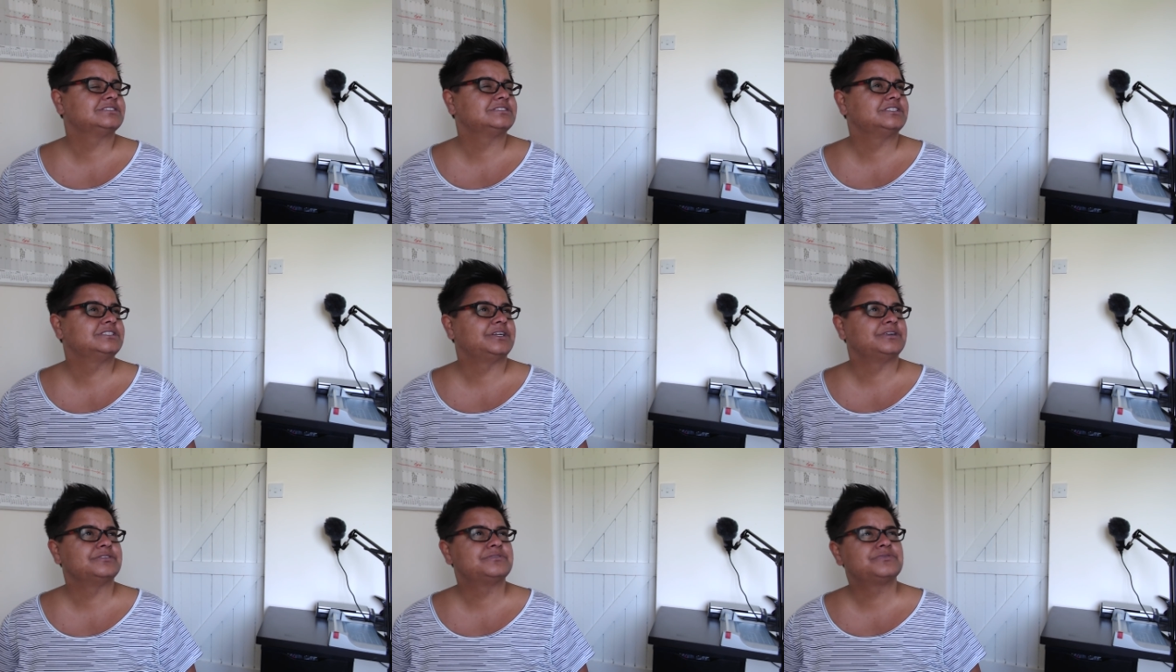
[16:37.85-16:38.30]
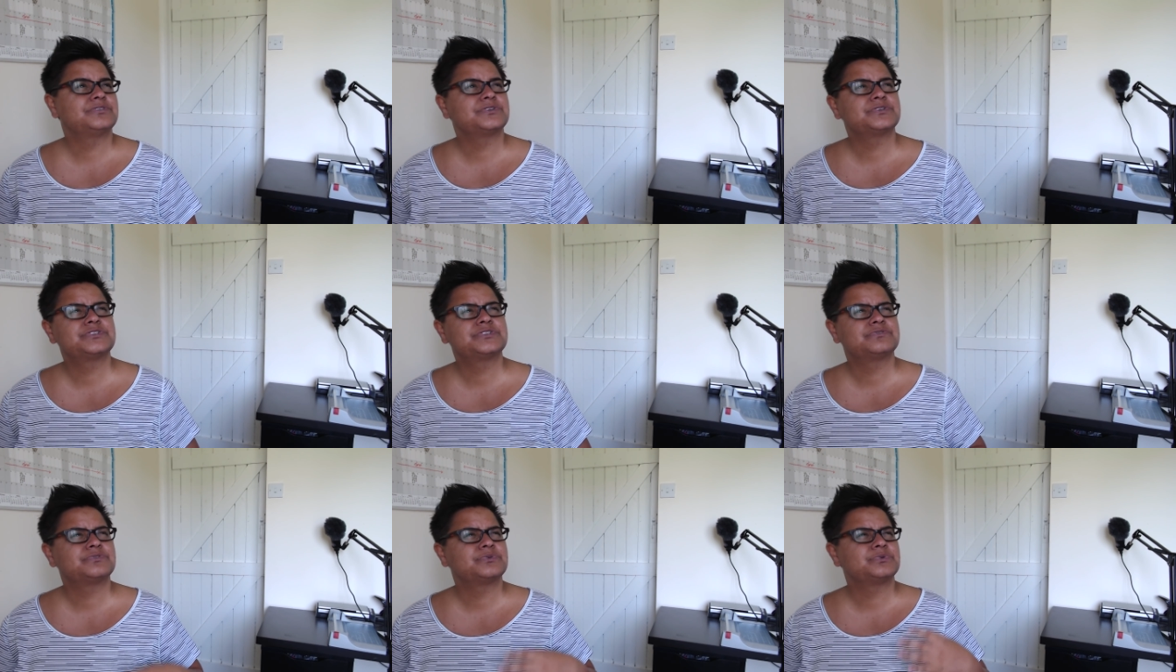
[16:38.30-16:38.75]
you know,
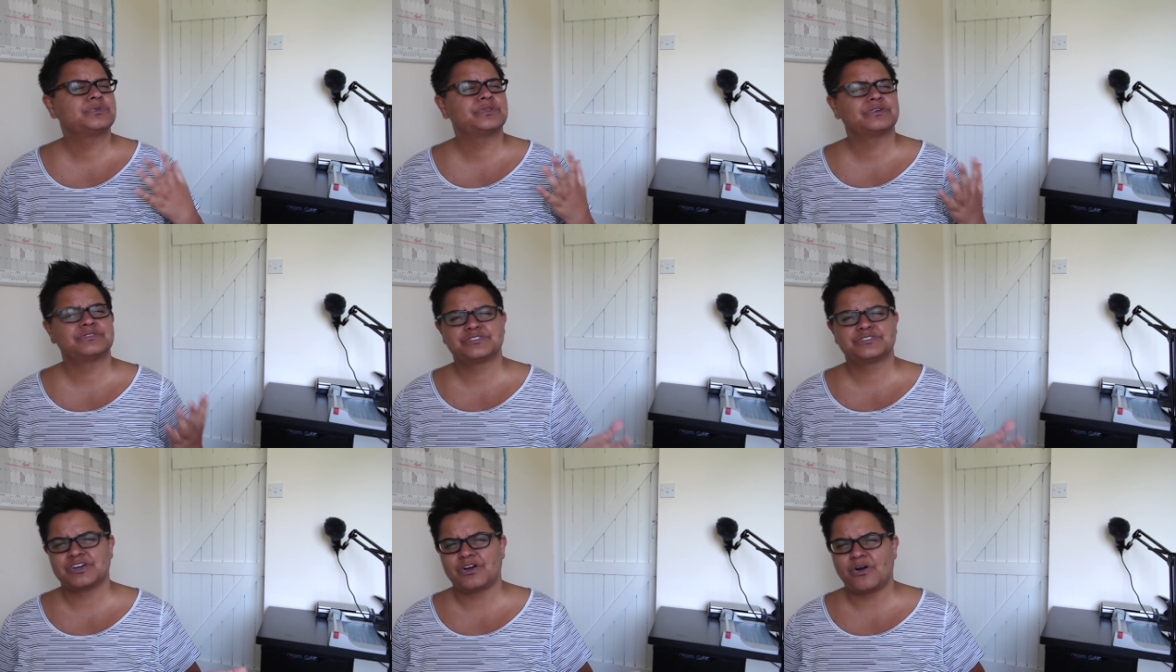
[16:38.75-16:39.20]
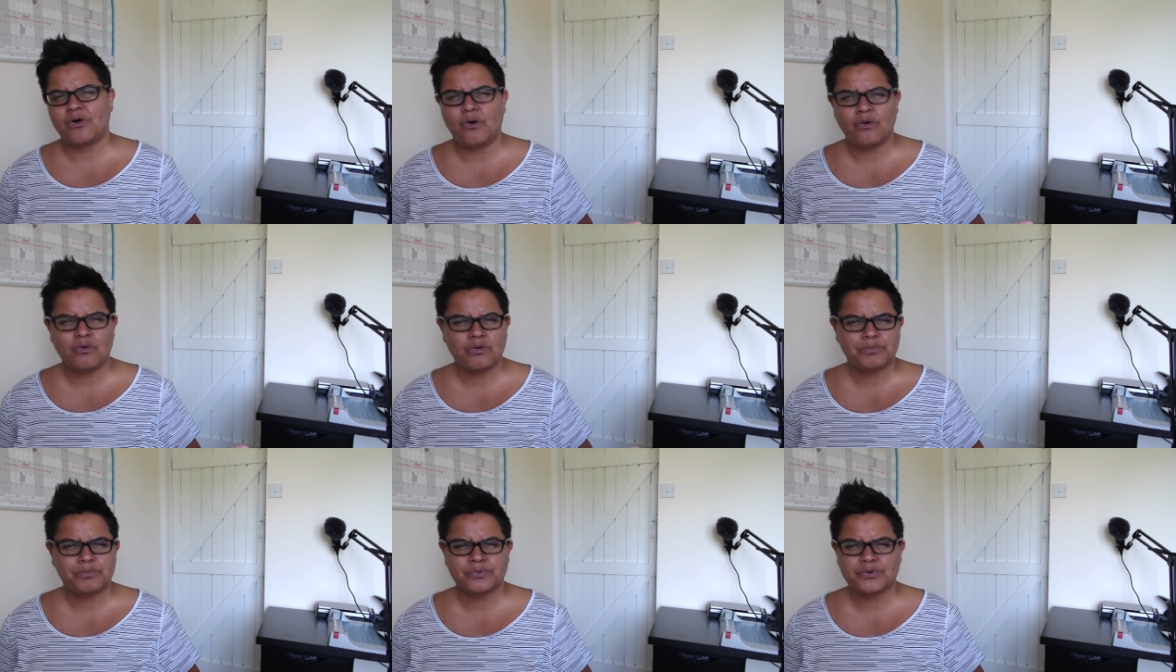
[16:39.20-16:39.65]
first of all, there's that
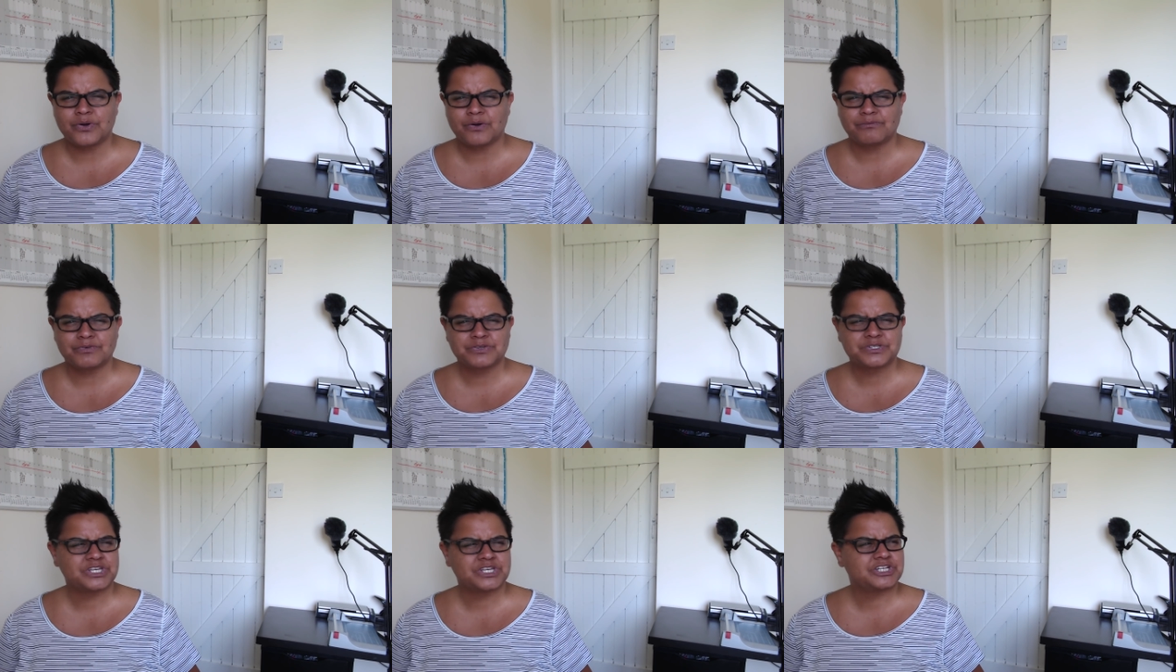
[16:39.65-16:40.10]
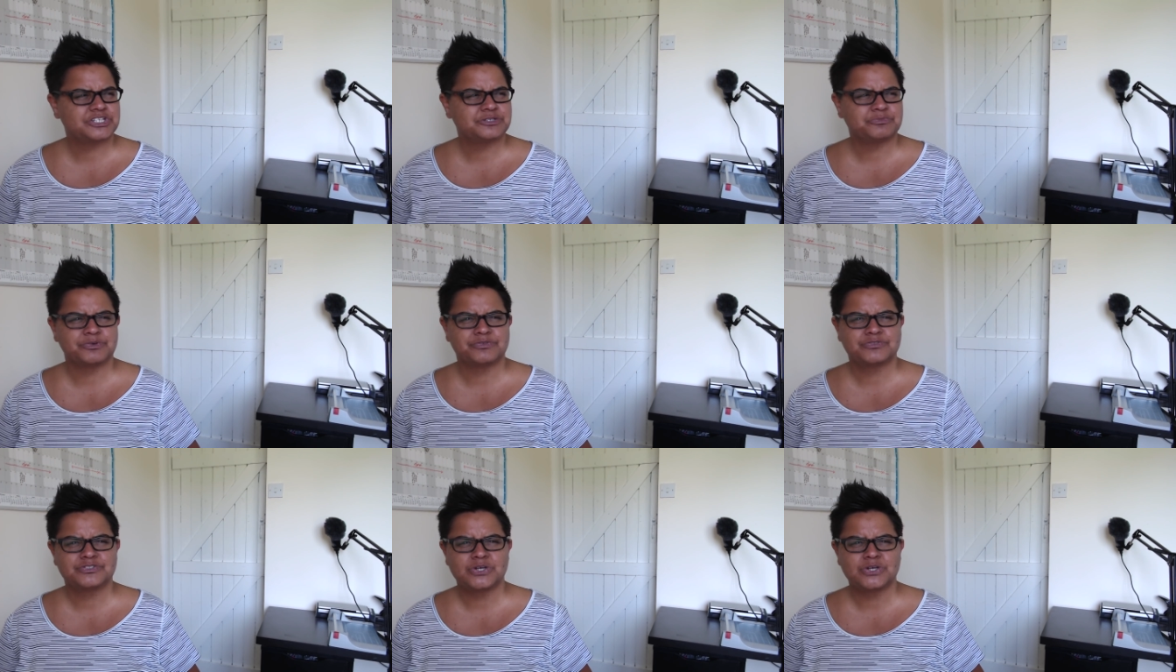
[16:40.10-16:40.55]
horrible conversation
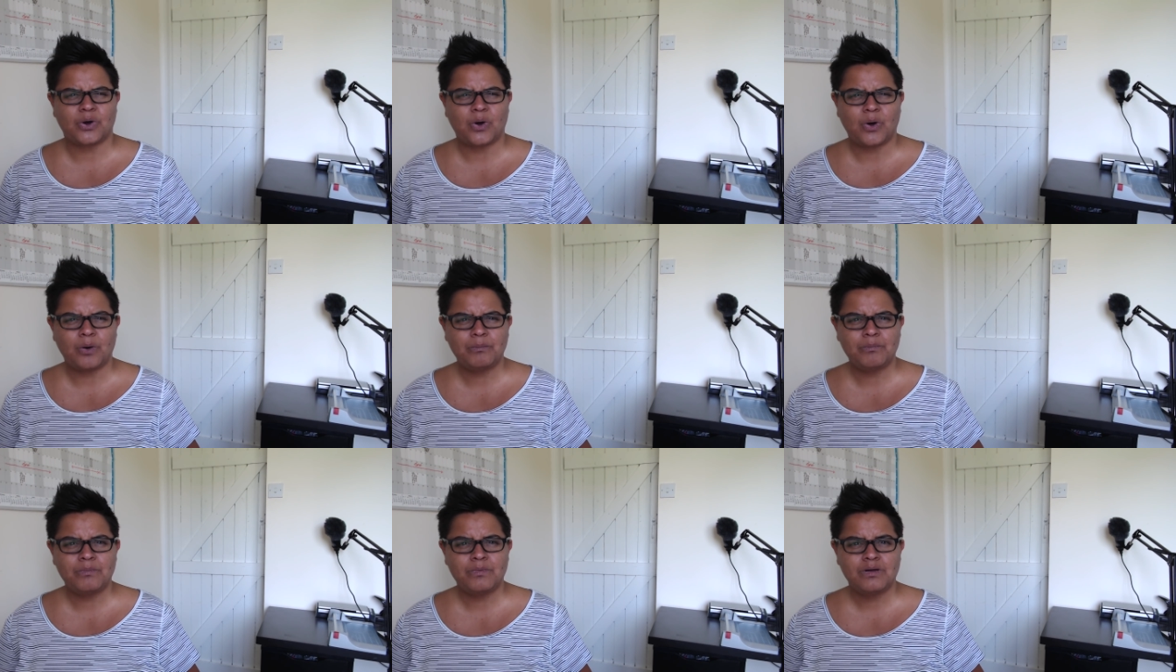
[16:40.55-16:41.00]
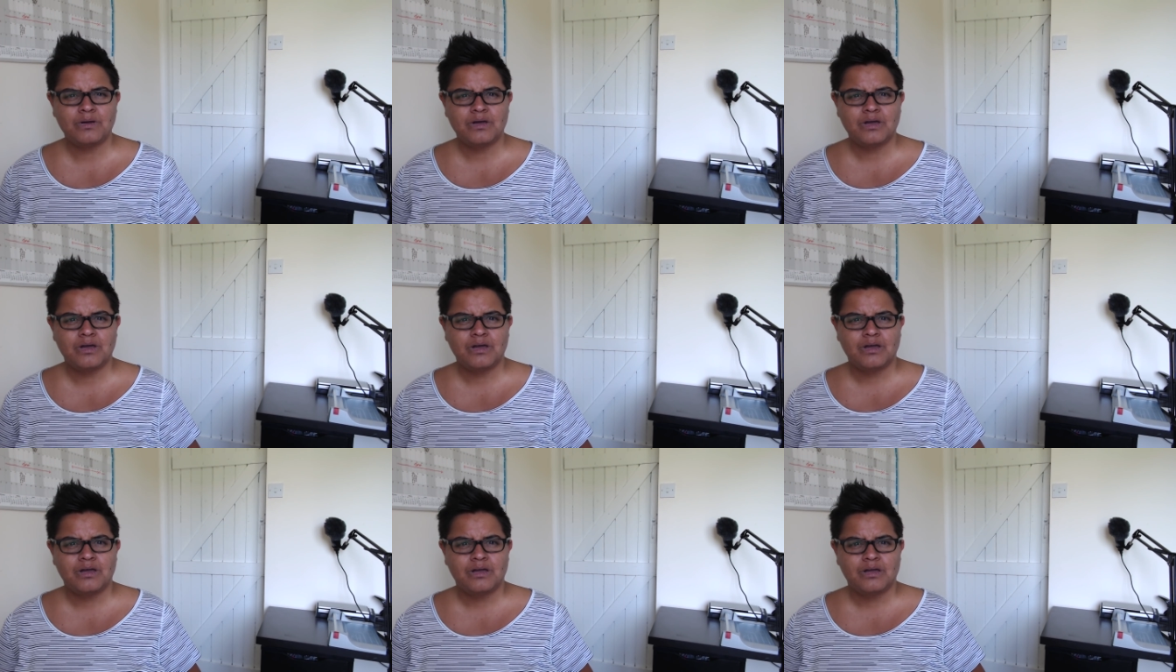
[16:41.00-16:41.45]
with Tom,
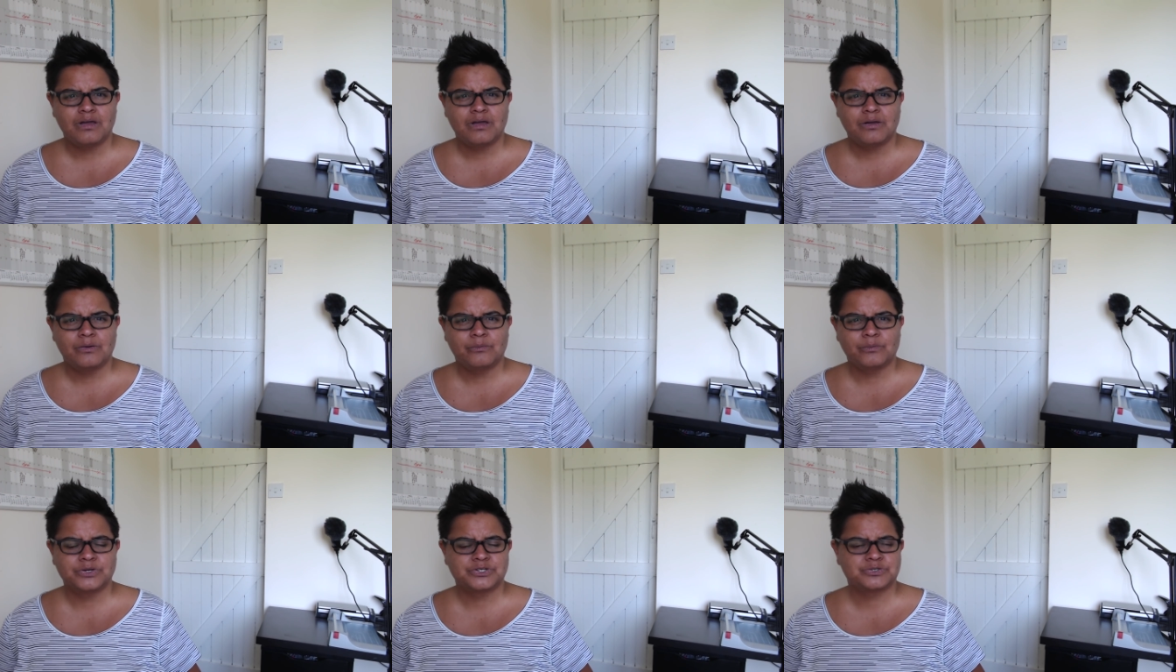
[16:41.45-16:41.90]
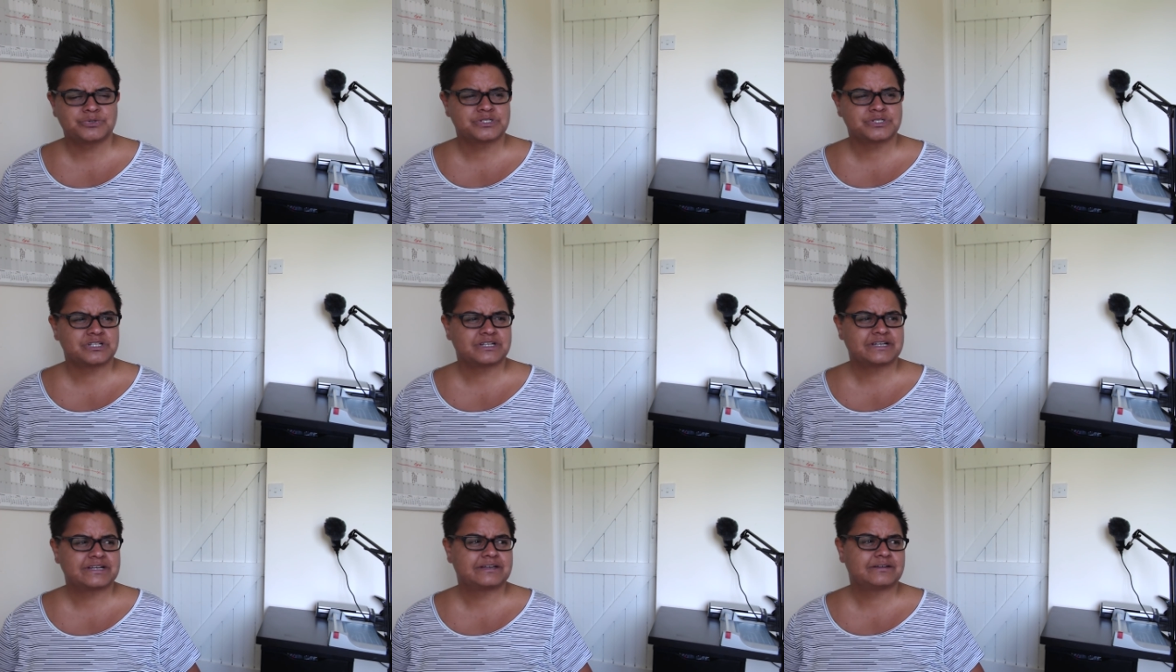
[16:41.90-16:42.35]
which was
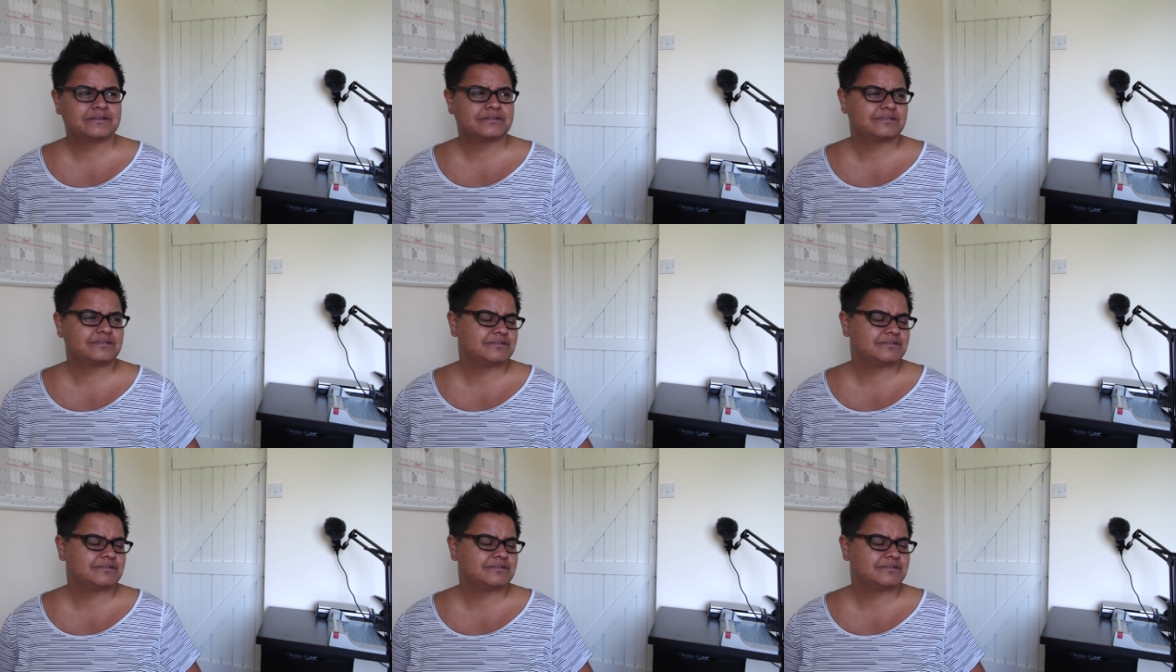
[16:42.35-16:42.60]
like